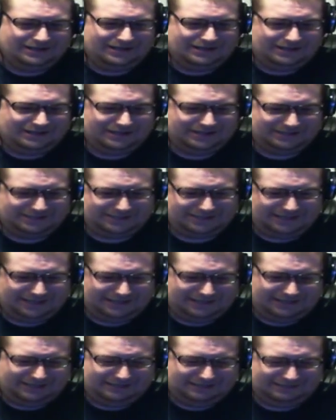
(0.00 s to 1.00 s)
because
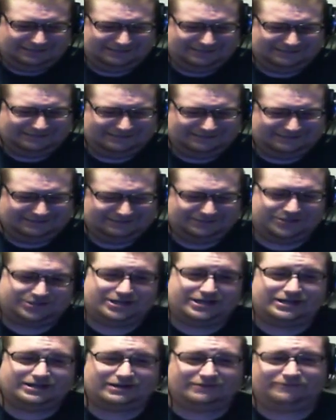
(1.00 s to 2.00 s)

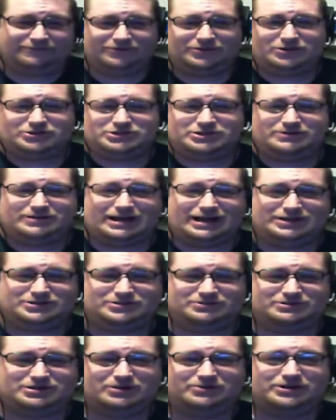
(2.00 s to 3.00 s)
for those of you guys
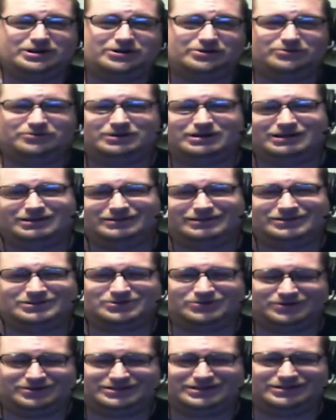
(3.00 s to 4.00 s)
who don't know, Lisa
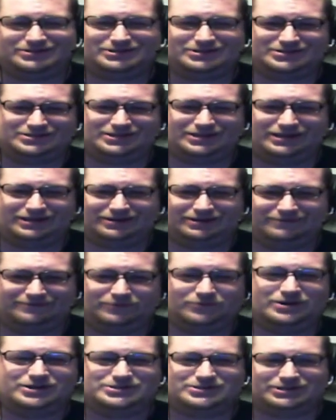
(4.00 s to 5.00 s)
Ortiz is the
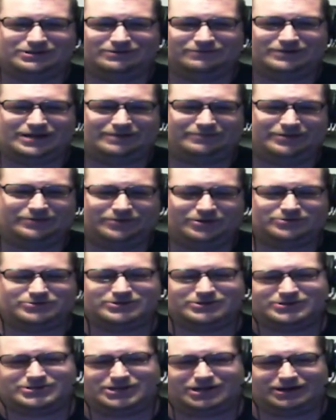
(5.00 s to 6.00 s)
voice of Amy Rose
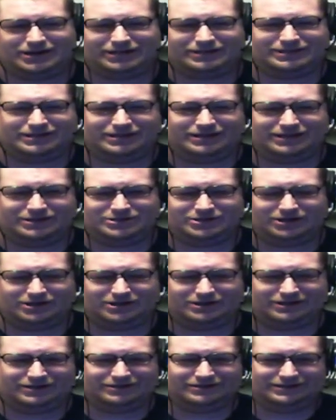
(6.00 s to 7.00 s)
in Sonic the
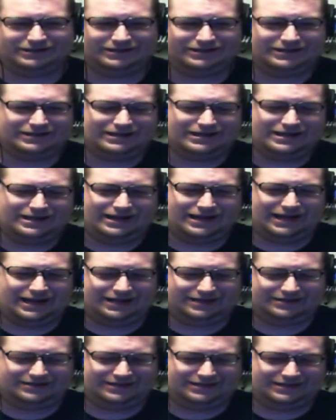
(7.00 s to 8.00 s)
Hedgehog,
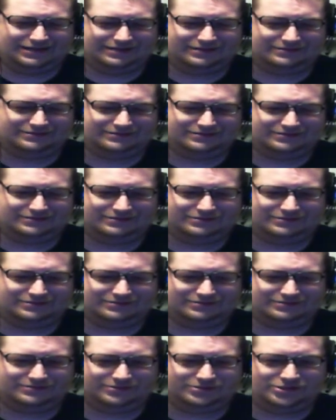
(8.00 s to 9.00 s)
and
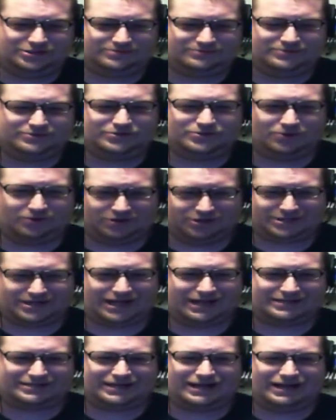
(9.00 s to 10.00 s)
George
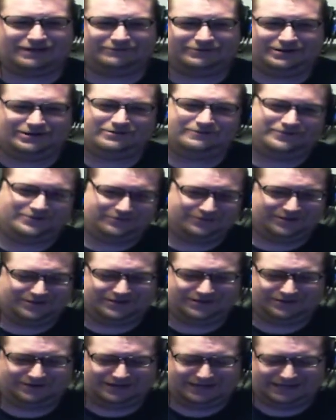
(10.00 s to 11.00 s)
got to have an interview with
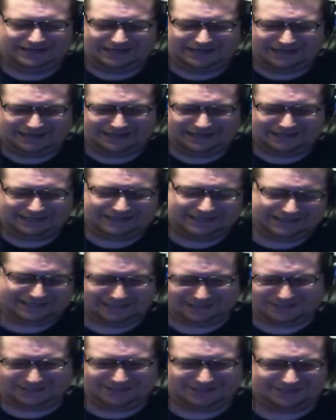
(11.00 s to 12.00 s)
her, and I think
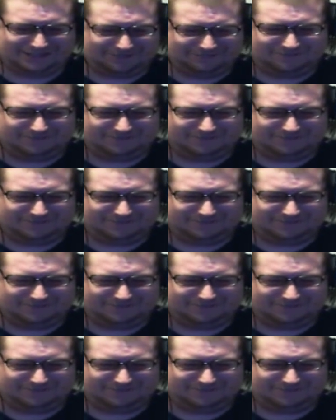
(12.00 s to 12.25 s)
that's just